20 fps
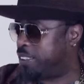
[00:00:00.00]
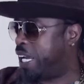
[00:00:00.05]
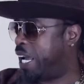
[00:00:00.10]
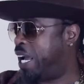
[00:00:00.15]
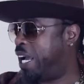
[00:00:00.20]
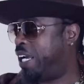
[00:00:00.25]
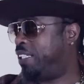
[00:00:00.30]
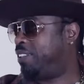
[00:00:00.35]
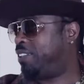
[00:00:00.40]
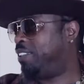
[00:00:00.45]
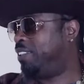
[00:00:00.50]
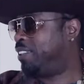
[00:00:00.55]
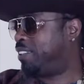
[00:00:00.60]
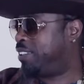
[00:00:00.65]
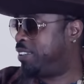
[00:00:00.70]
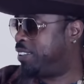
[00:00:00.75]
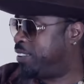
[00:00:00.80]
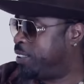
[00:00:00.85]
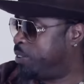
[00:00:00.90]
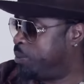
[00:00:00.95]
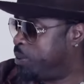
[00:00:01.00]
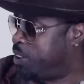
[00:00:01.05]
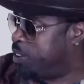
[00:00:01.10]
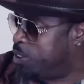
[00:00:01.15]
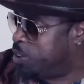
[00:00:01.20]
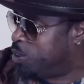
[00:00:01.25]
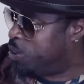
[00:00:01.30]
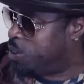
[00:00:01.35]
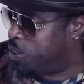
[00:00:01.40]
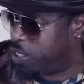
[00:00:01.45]
Daz just to see what
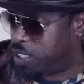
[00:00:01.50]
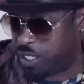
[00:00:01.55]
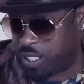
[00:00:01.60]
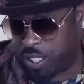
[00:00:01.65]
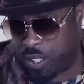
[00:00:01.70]
he's doing.